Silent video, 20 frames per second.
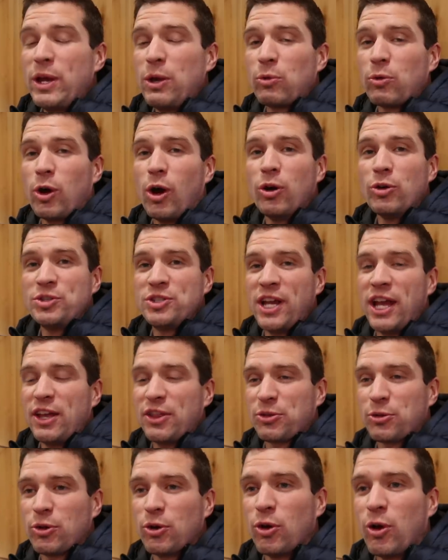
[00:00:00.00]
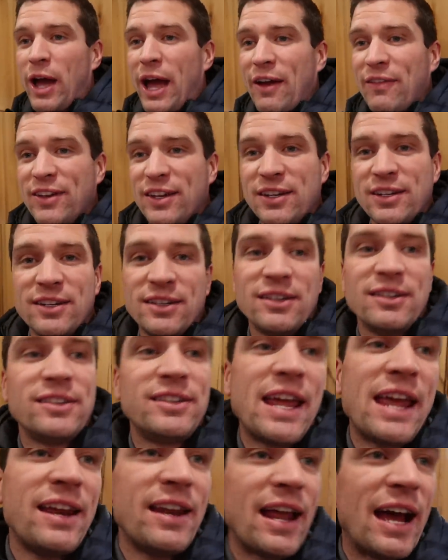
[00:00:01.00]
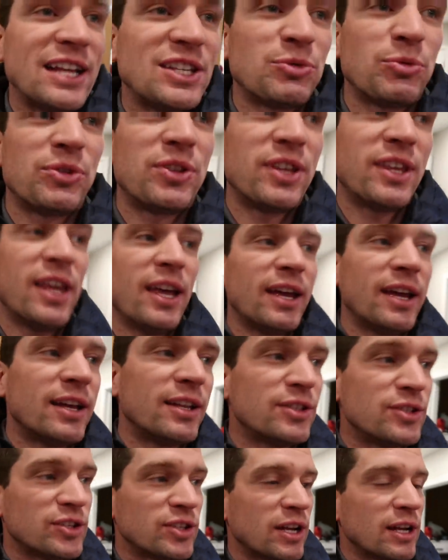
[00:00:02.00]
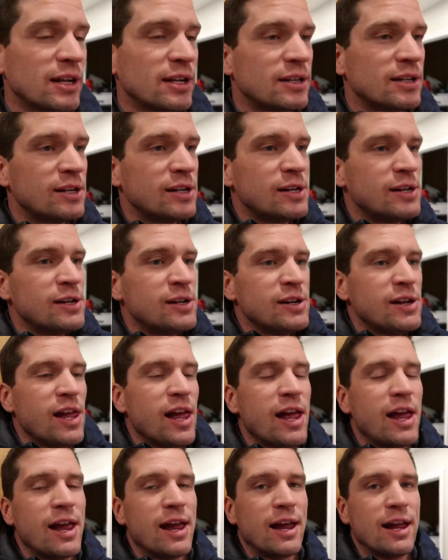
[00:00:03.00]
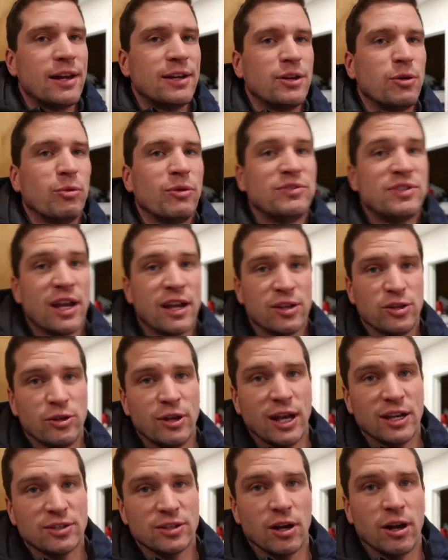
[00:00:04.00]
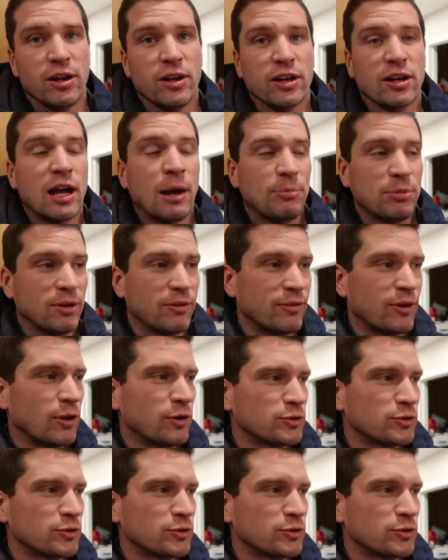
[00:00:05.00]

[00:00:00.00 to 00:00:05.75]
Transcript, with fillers: We rotate through having date nights with the kids, and we've taken you guys on a couple of